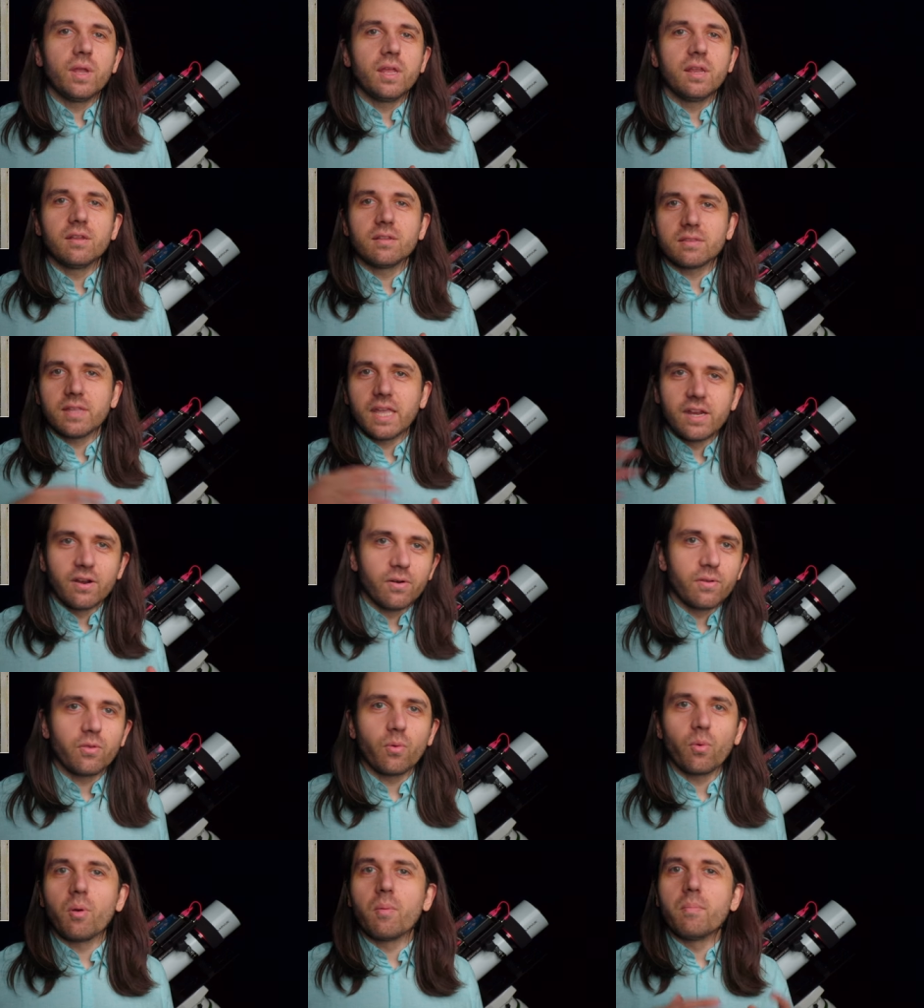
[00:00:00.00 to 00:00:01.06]
when
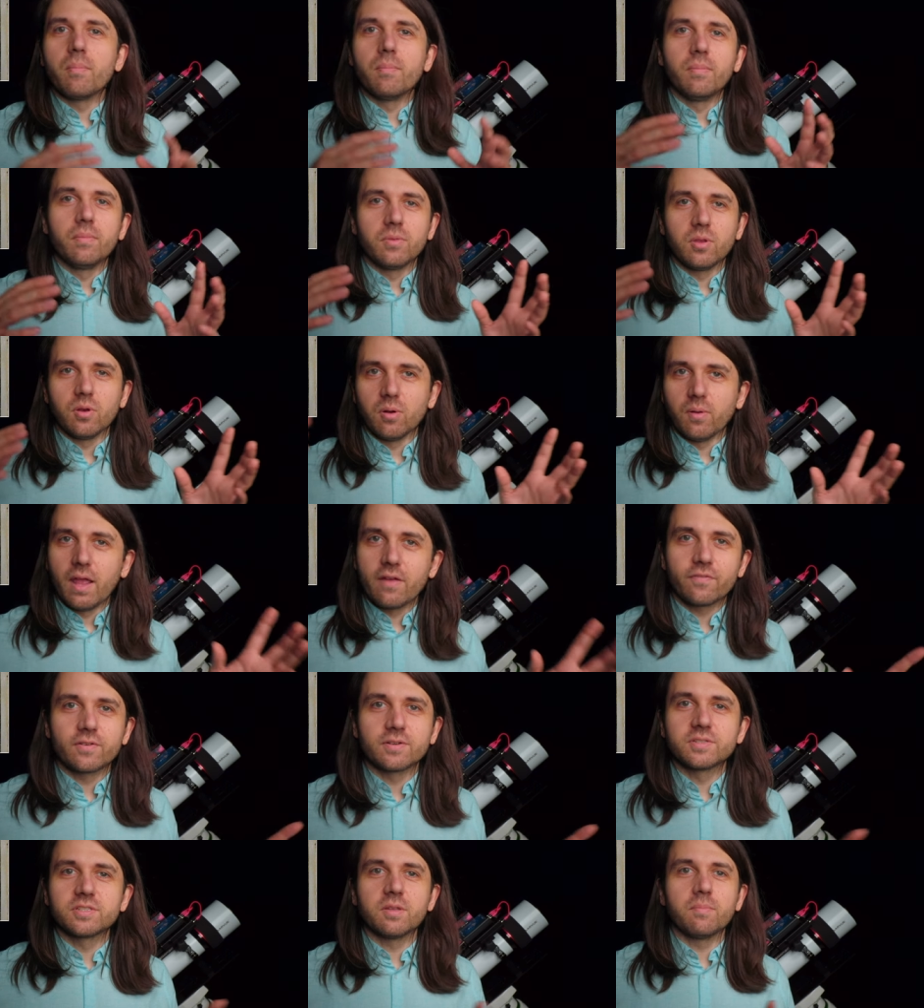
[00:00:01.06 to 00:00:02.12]
later there were you know
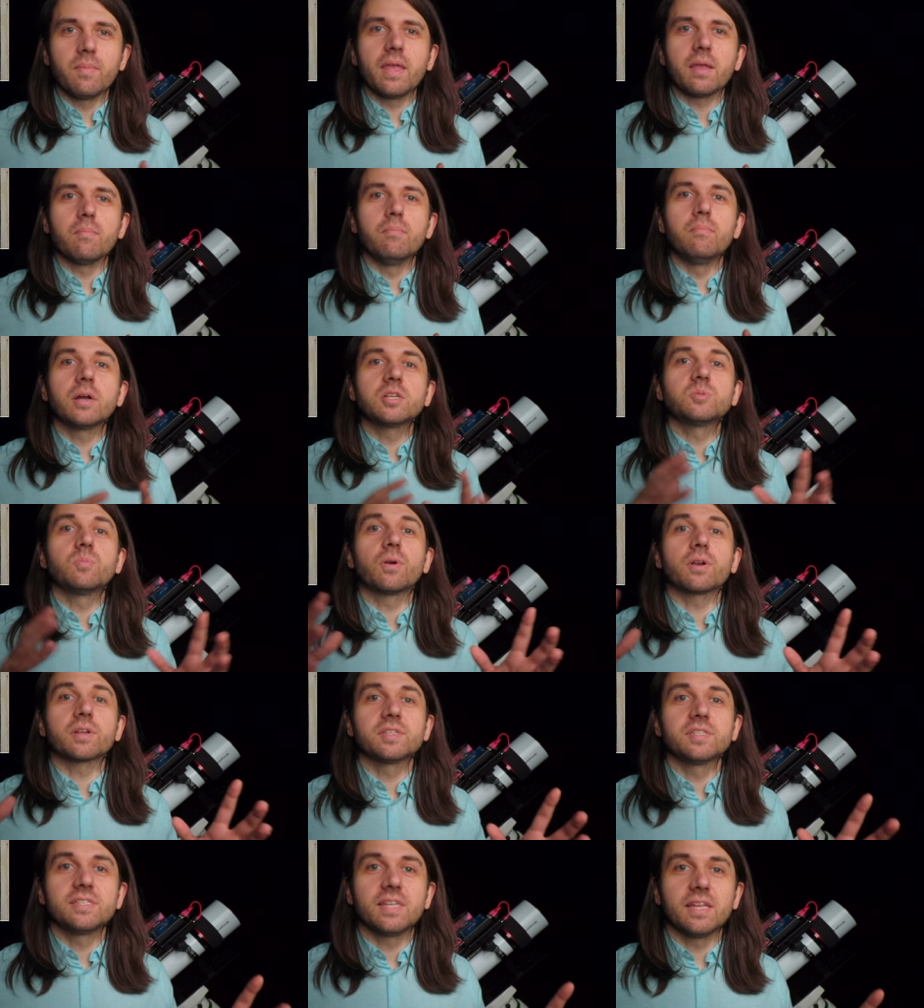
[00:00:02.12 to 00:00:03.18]
efforts to make much more
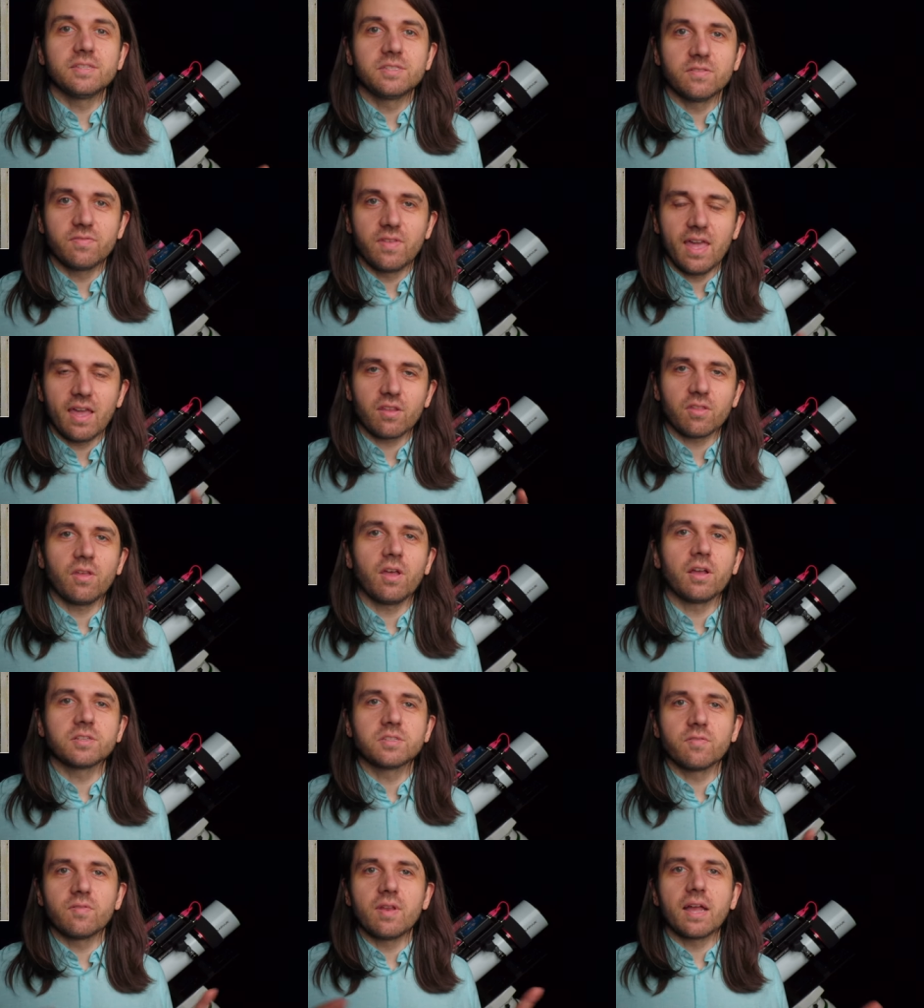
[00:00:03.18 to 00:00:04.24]
extensive
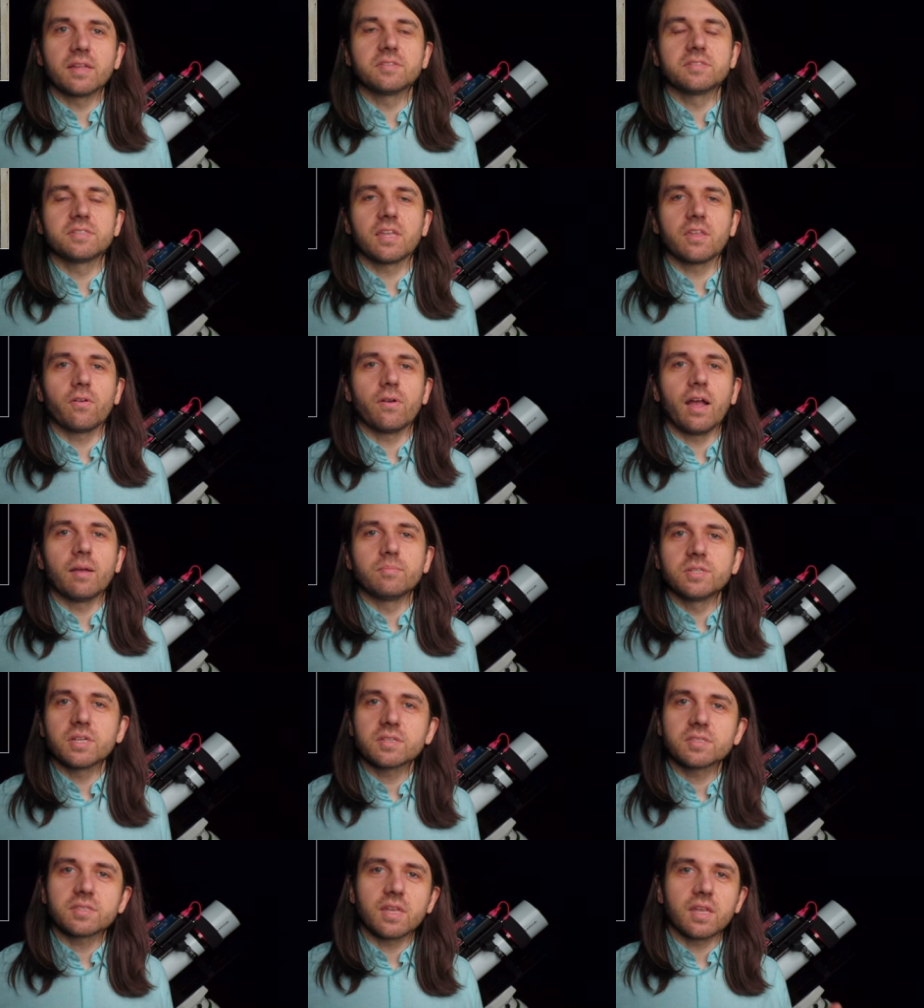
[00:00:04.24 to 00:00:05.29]
catalogs of non-stellar
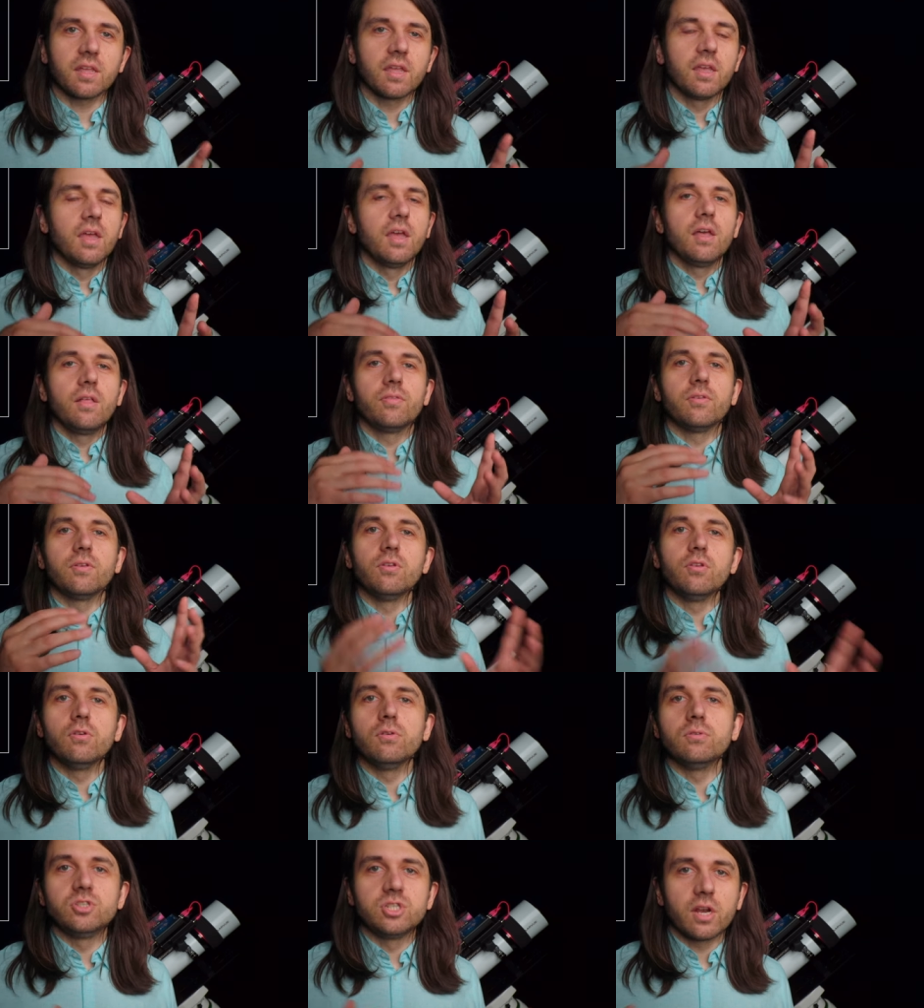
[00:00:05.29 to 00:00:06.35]
objects like the
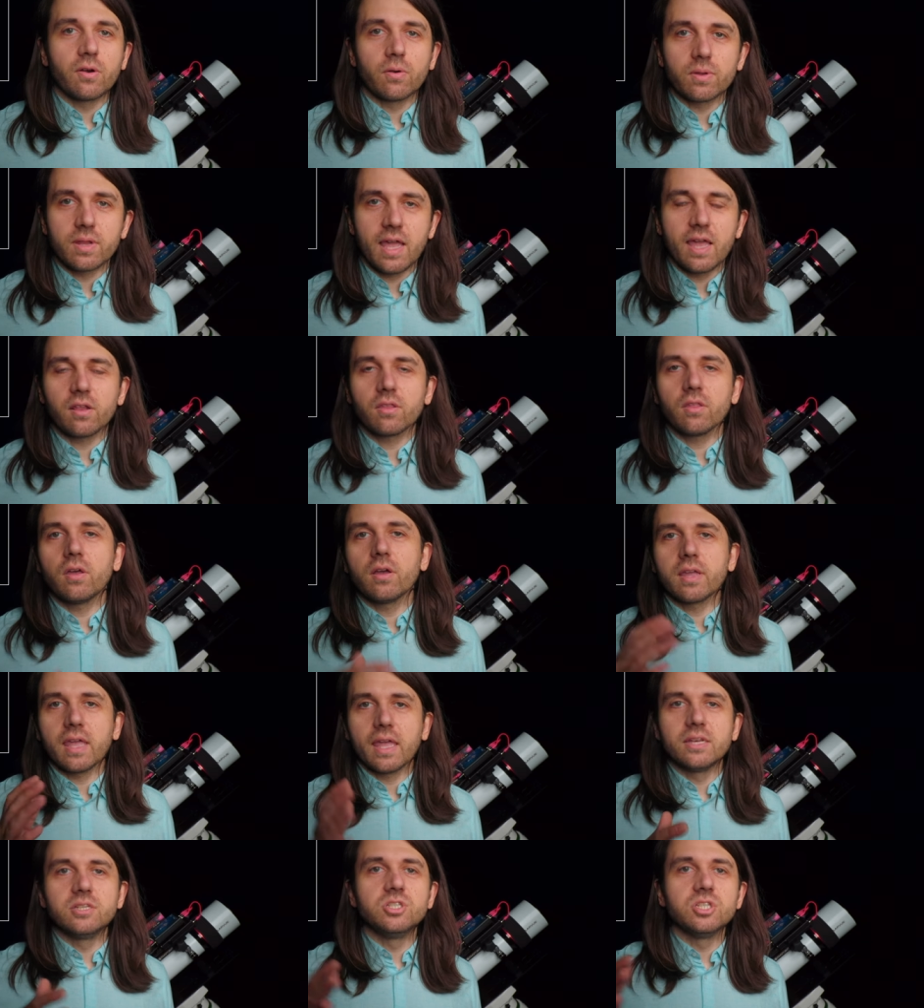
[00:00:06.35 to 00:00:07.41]
new general catalog
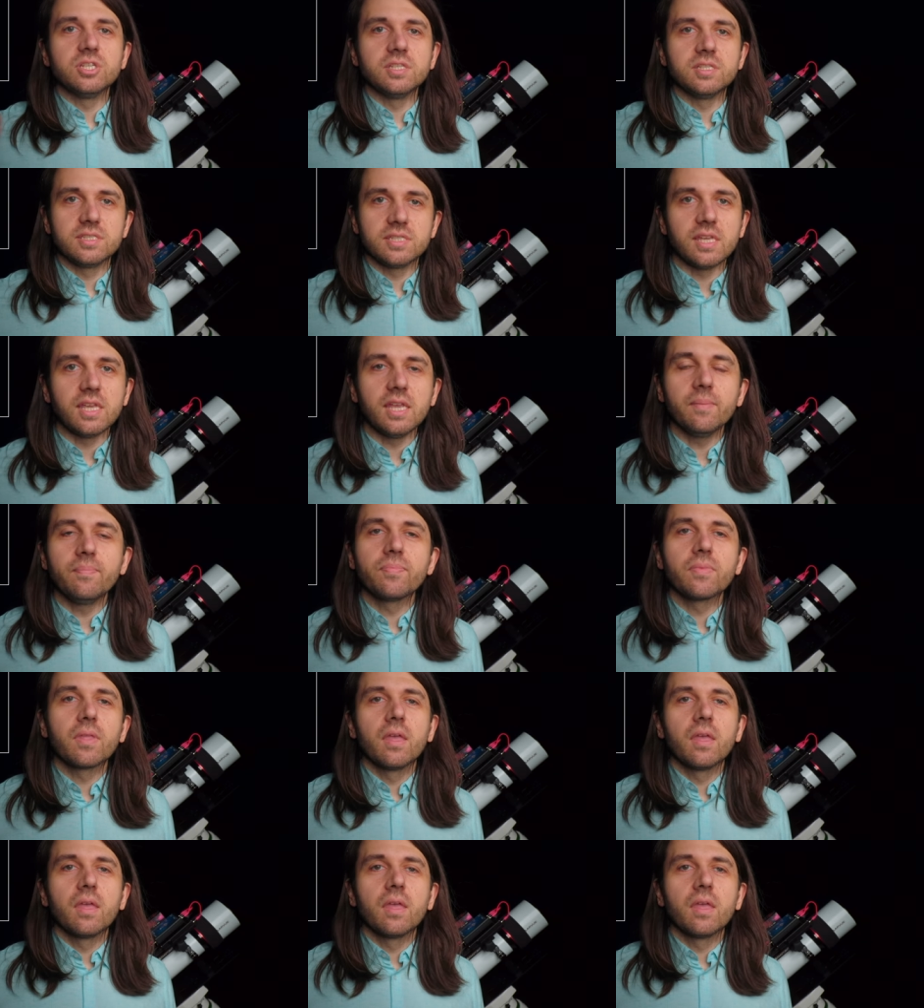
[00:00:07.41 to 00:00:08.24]
NGC